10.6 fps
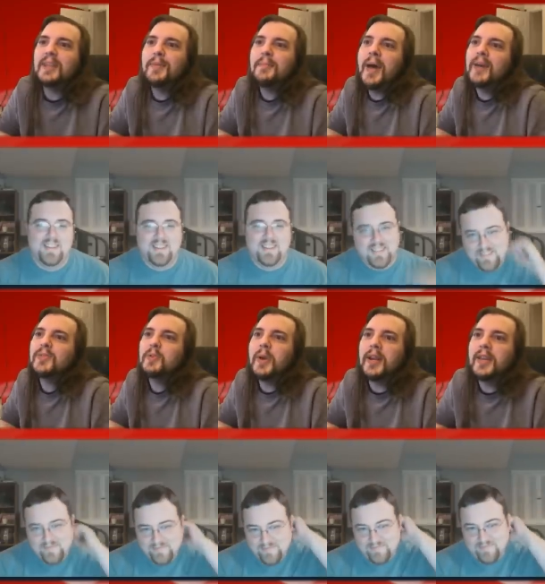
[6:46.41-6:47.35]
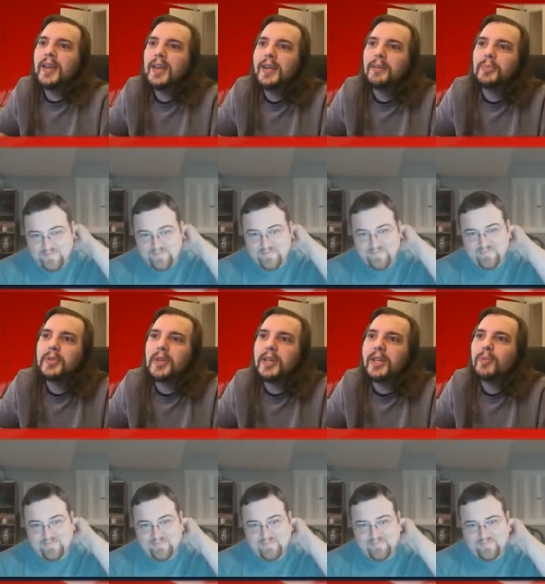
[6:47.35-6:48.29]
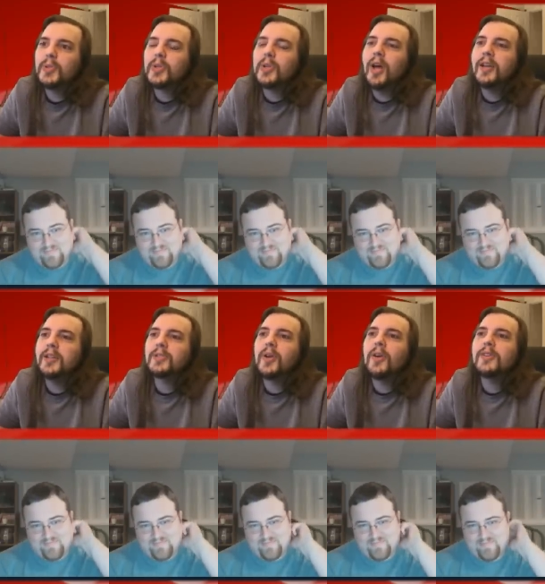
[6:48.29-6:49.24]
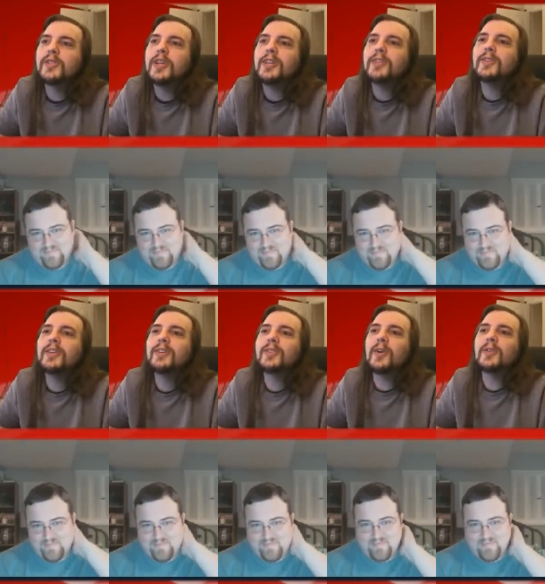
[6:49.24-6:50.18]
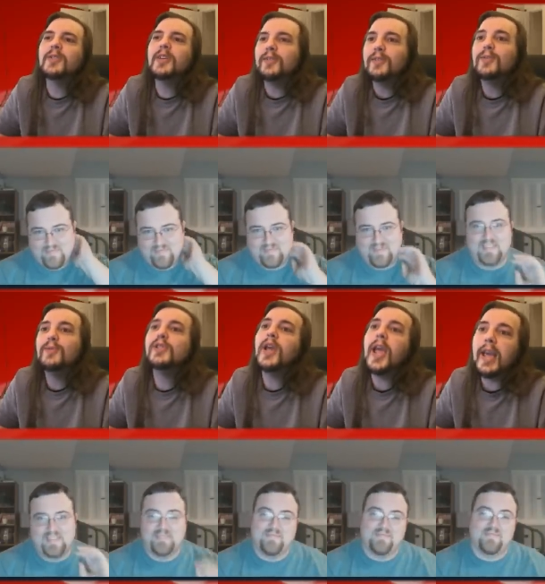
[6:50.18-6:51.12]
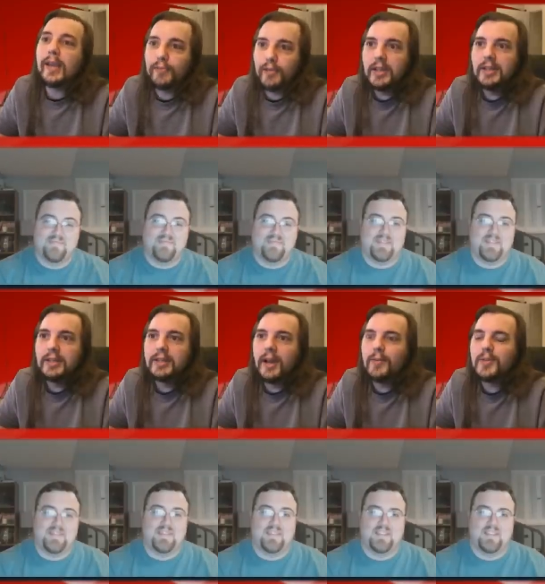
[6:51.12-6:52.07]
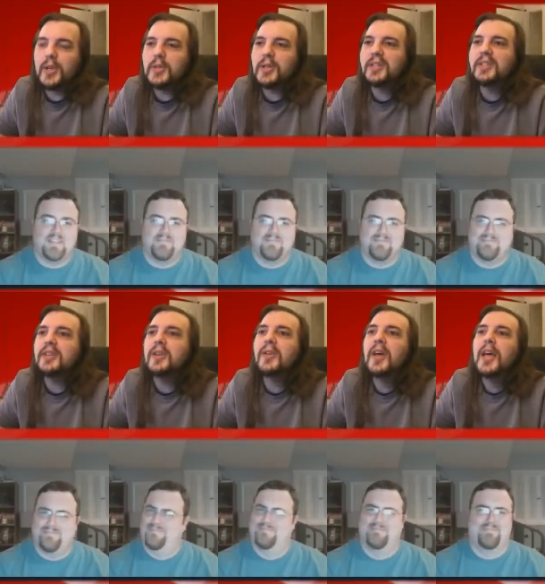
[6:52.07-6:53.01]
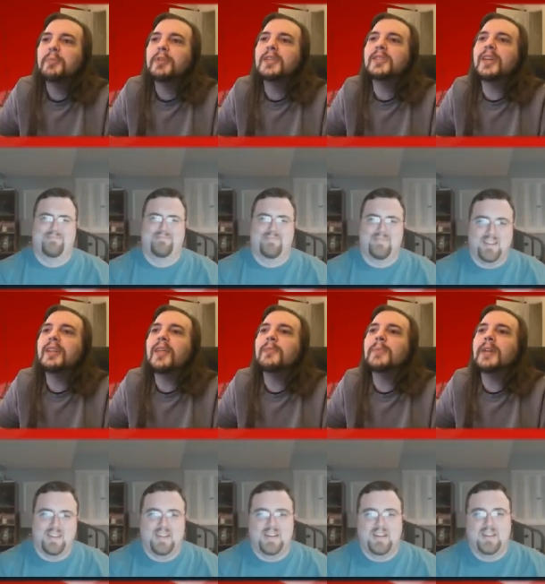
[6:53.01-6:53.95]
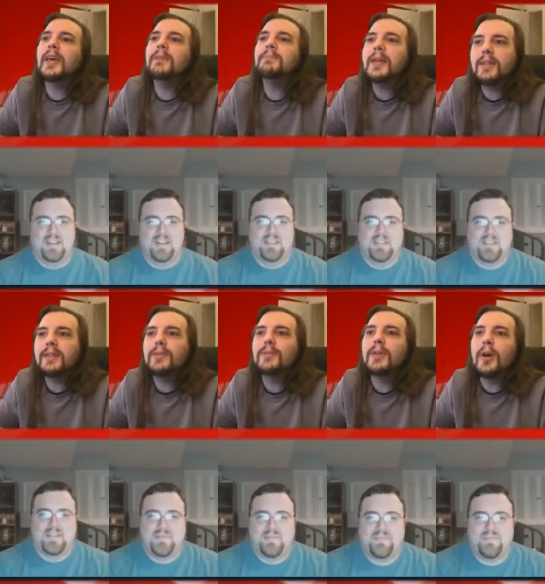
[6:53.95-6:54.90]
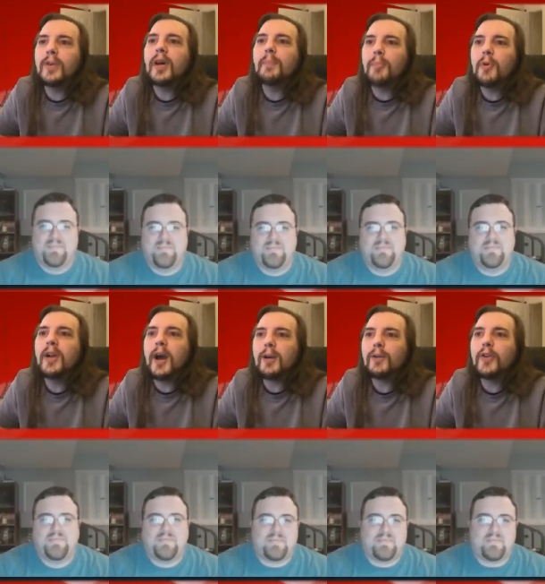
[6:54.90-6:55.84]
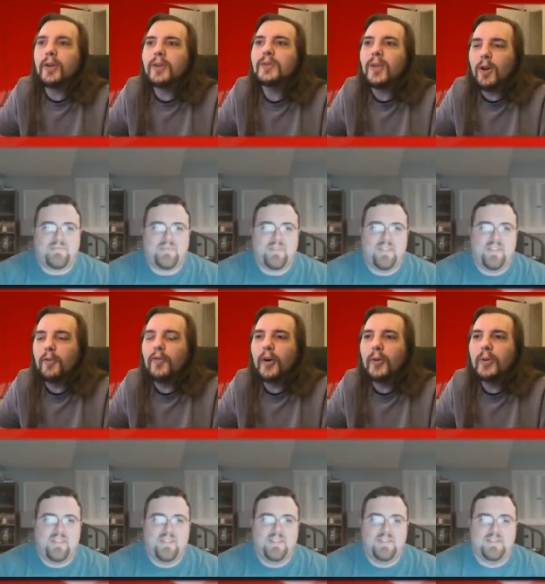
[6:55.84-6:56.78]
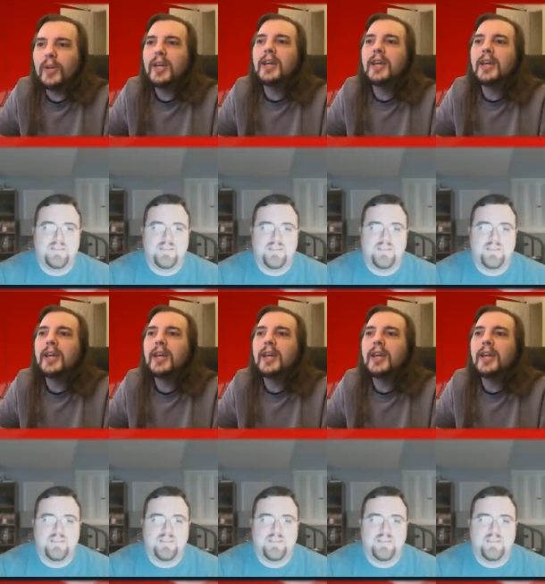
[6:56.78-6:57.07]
Speaker 1: even masturbating. Police said he reclined his car sheet, his car seat to shave. Conversation continued. Police said Leatherman admitted to loading up pornography on his cell phone